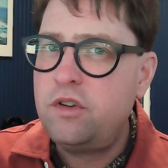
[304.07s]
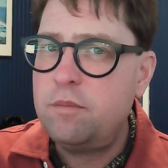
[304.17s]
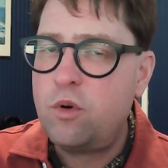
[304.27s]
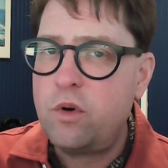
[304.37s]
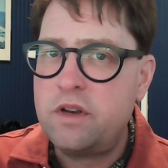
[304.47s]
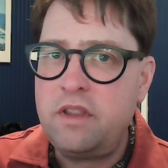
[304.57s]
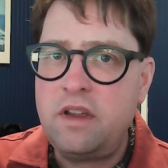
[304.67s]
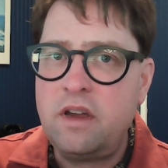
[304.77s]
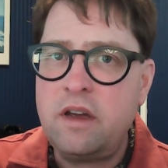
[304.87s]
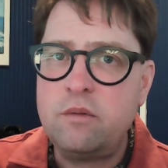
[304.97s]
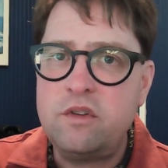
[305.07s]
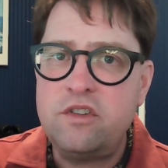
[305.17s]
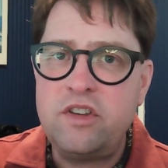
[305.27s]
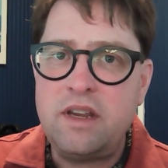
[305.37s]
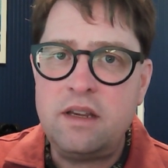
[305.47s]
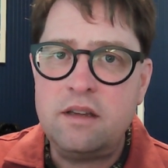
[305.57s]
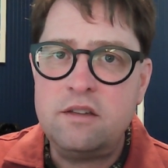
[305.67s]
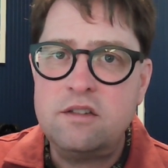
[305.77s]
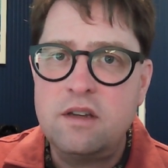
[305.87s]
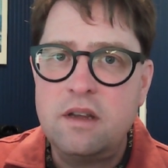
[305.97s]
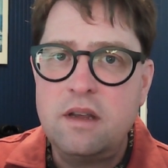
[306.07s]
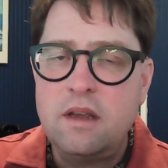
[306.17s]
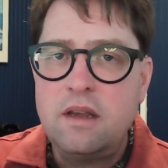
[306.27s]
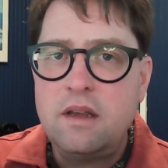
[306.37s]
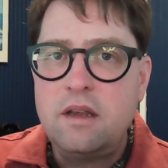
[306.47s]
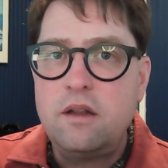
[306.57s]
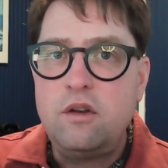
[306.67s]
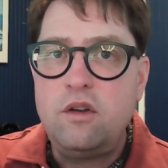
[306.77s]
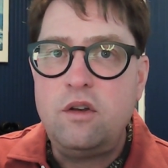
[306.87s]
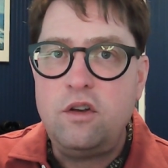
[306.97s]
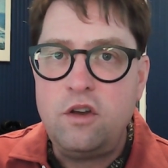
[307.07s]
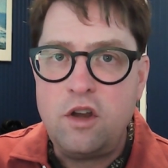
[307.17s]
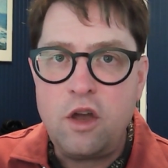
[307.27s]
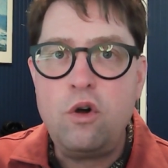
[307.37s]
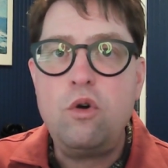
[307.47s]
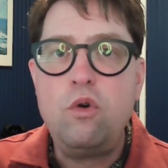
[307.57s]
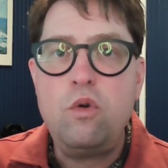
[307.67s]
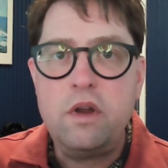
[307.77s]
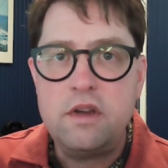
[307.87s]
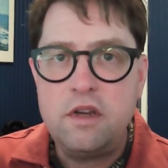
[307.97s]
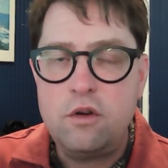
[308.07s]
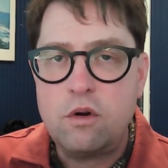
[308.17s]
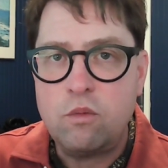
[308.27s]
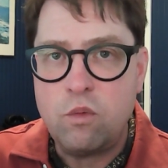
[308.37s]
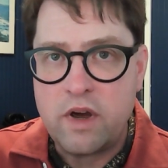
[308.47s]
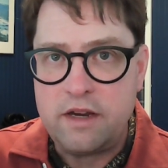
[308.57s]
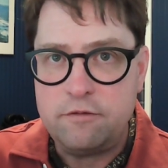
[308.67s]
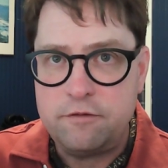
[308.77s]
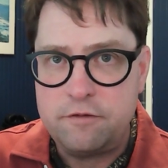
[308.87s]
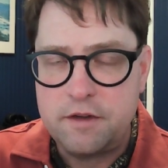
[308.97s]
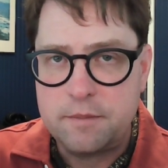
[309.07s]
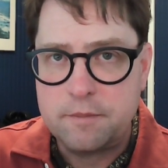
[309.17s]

important thing I would say is know your wife.